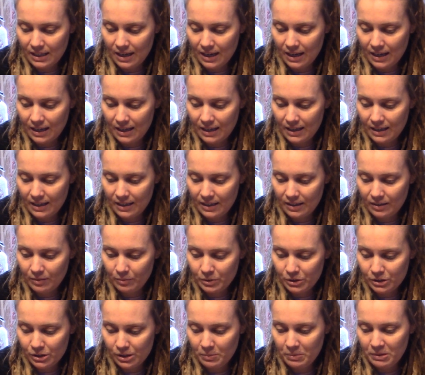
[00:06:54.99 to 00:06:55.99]
uh,
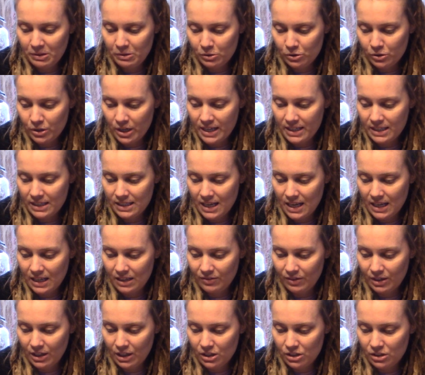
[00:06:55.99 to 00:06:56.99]
where somebody was trying to take
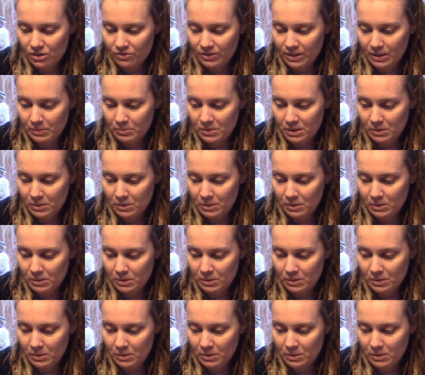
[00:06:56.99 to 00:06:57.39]
advantage of them.